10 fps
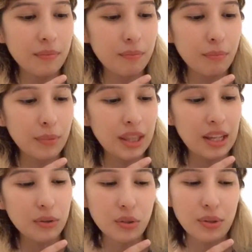but they
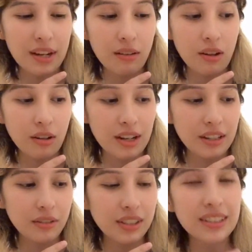also get along, kind of.
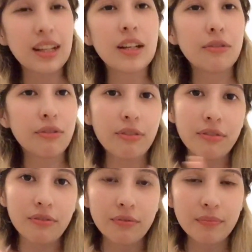It's kind of,
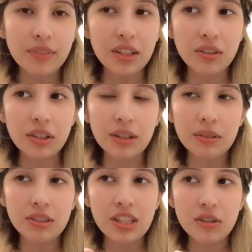
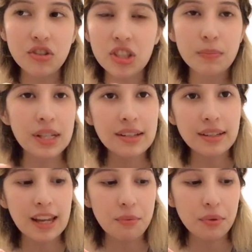Dio's just playing a
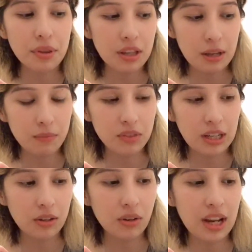game with him,
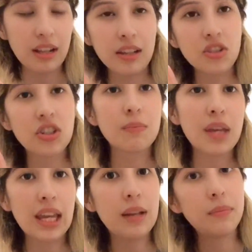okay, let's just make
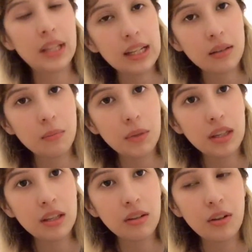him like me
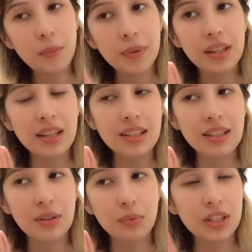and all, but then he's,
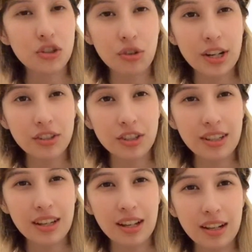really trashy
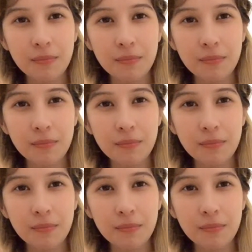and,